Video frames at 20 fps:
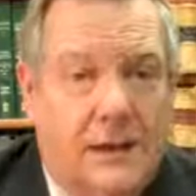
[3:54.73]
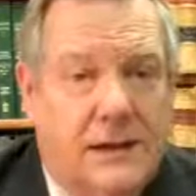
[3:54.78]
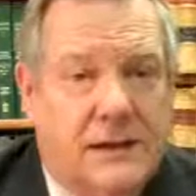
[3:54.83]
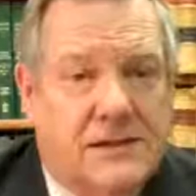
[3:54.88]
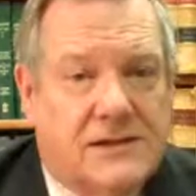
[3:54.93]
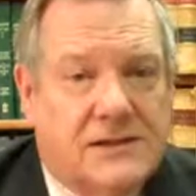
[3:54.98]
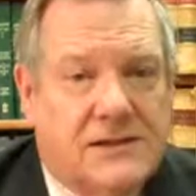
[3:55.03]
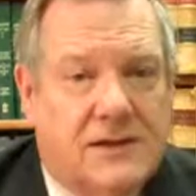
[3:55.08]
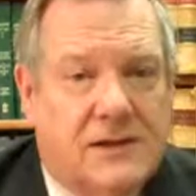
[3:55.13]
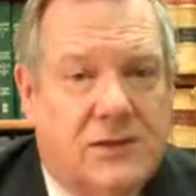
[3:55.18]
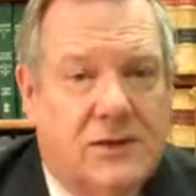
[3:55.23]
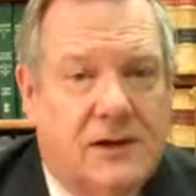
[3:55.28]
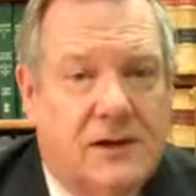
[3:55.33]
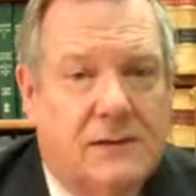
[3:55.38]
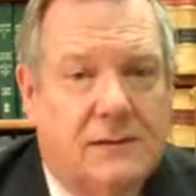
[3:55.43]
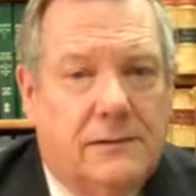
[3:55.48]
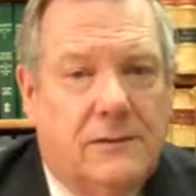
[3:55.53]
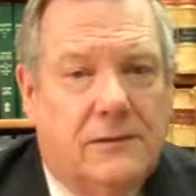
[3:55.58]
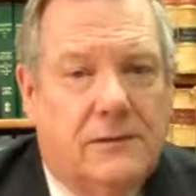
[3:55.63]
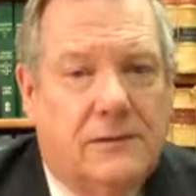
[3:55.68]

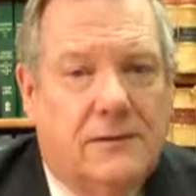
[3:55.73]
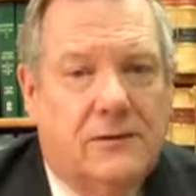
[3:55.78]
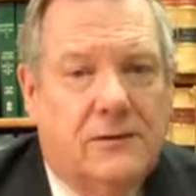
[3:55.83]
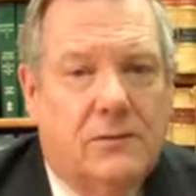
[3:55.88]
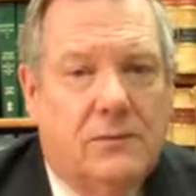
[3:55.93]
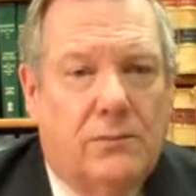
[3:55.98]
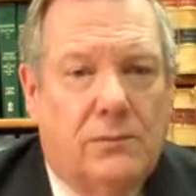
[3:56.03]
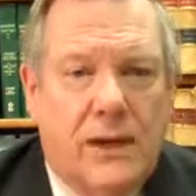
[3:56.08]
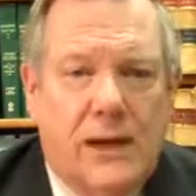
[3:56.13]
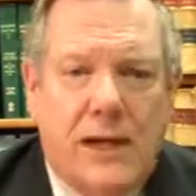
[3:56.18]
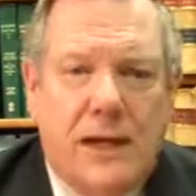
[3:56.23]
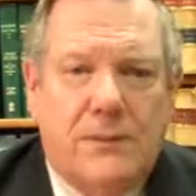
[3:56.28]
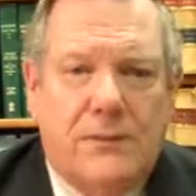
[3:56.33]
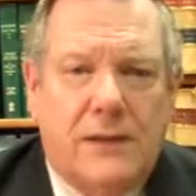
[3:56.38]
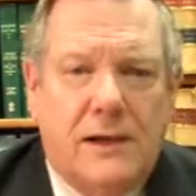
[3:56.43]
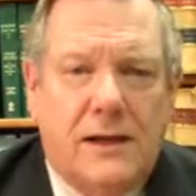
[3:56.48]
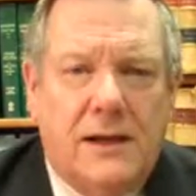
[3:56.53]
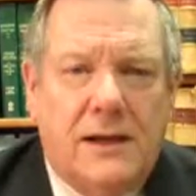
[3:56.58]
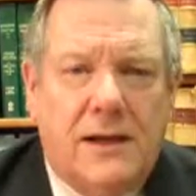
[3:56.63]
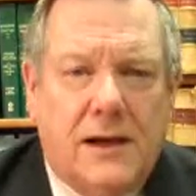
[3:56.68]
Considering that there may
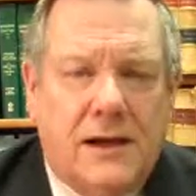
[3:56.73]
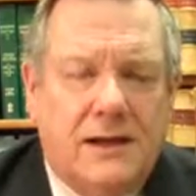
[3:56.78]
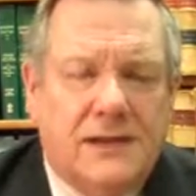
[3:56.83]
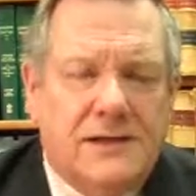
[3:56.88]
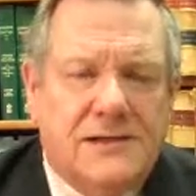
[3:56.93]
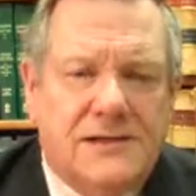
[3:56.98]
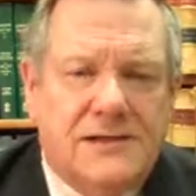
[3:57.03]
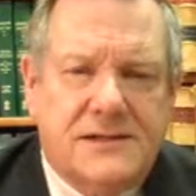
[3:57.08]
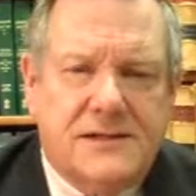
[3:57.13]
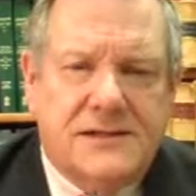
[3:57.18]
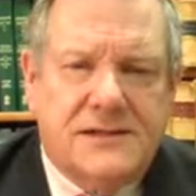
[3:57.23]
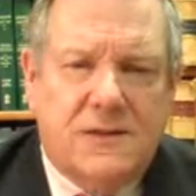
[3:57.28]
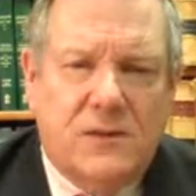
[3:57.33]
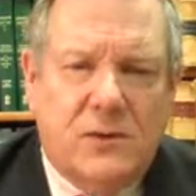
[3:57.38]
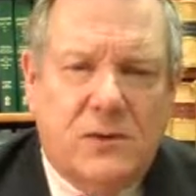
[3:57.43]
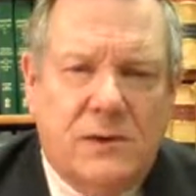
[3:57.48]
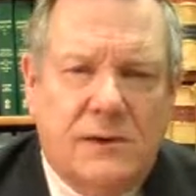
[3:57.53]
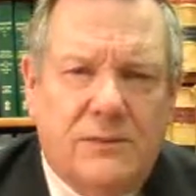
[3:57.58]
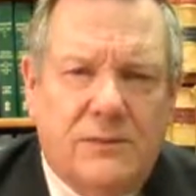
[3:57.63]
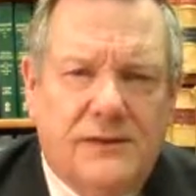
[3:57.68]
be honest
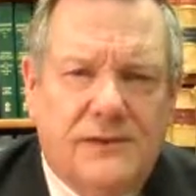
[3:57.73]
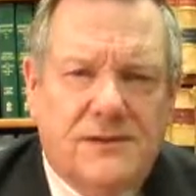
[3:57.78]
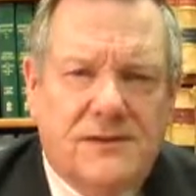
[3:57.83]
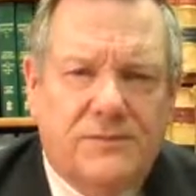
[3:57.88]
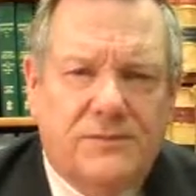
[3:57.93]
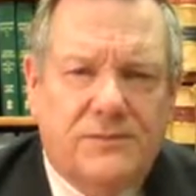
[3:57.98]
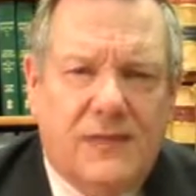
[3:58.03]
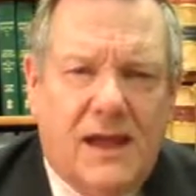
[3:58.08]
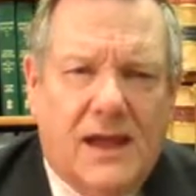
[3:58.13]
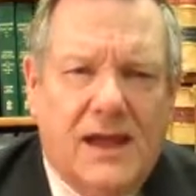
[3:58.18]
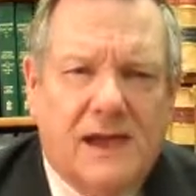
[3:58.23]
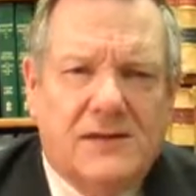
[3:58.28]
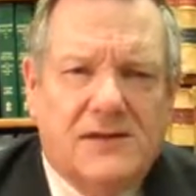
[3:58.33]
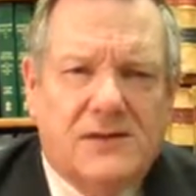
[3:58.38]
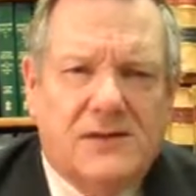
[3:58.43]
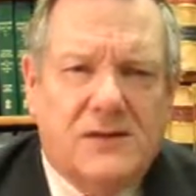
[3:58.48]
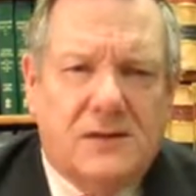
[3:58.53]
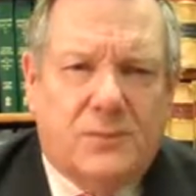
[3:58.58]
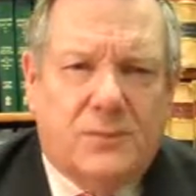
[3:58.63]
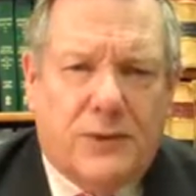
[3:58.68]
disagreements as
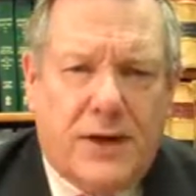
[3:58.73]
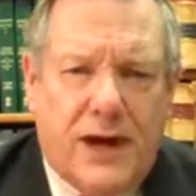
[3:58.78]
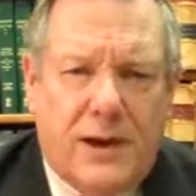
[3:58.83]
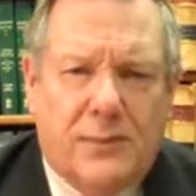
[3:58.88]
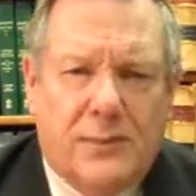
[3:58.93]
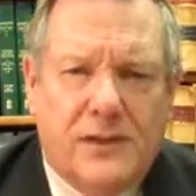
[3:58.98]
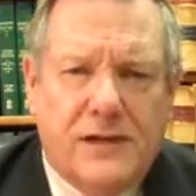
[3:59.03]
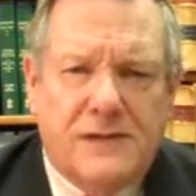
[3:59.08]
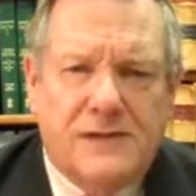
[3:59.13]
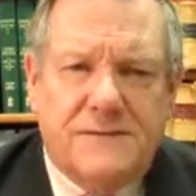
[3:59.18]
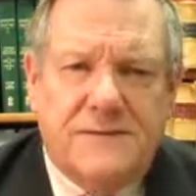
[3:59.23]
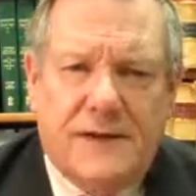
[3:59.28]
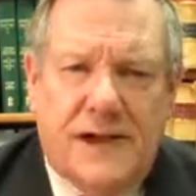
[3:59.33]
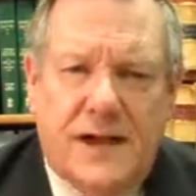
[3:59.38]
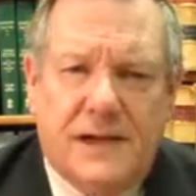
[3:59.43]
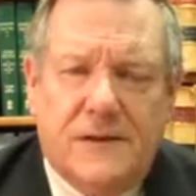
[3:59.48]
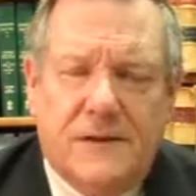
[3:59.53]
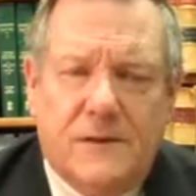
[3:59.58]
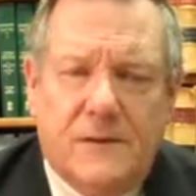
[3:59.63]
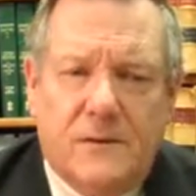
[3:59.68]
to the property's
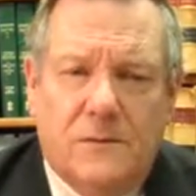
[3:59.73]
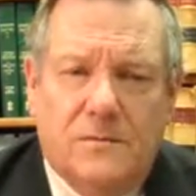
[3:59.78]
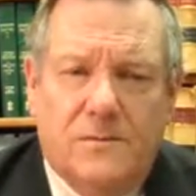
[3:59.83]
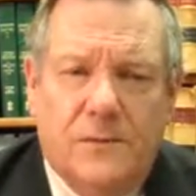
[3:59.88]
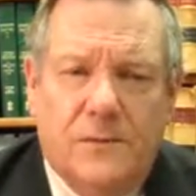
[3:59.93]
value,